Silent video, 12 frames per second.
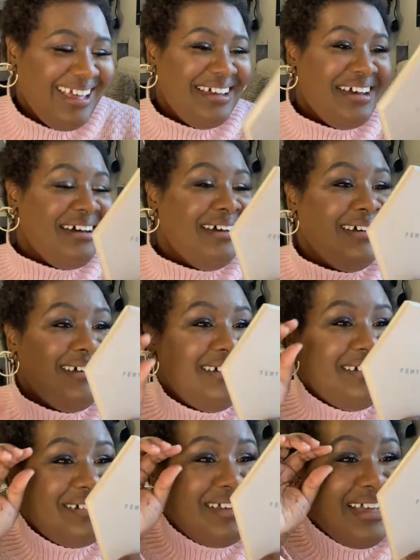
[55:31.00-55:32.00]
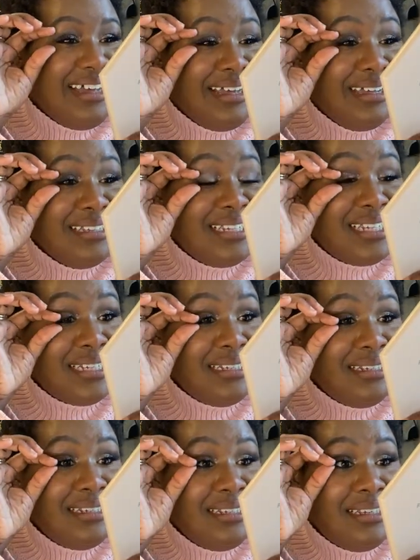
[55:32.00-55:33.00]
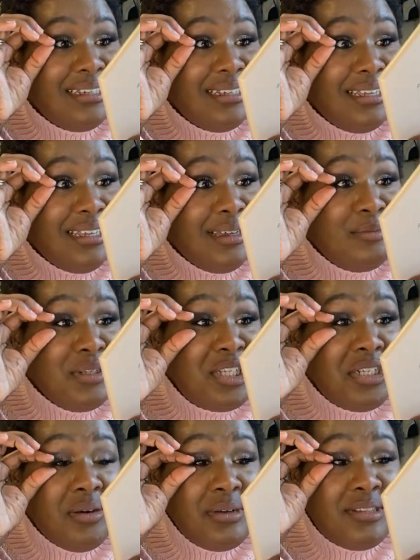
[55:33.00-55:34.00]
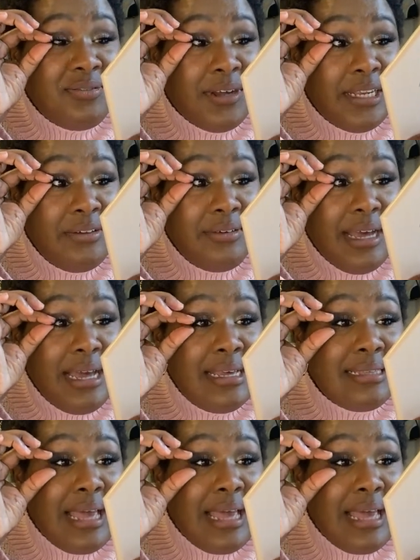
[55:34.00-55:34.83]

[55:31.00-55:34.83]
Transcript: Oh gosh. But you know what's funny, you guys?